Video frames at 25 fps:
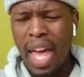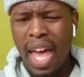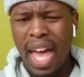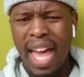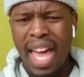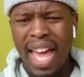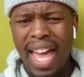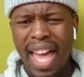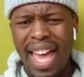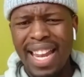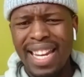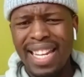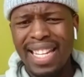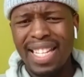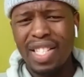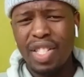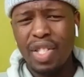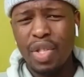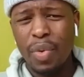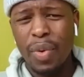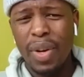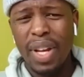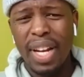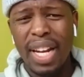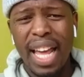and he's
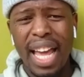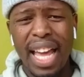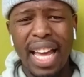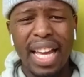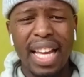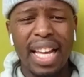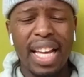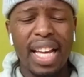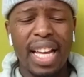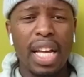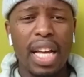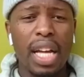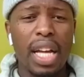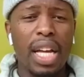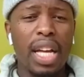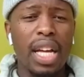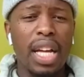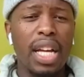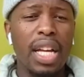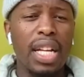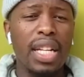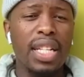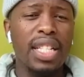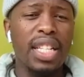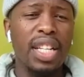doing like
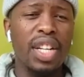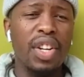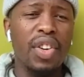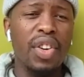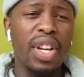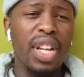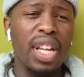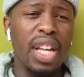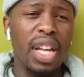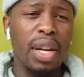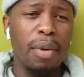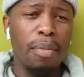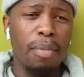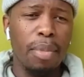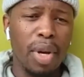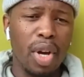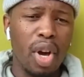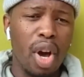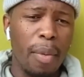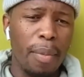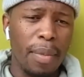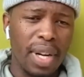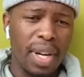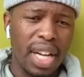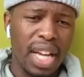a degree in
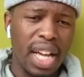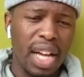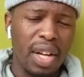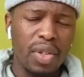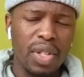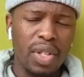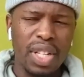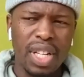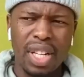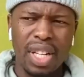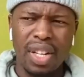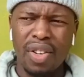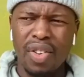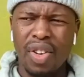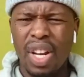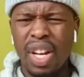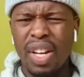BCom in accounting.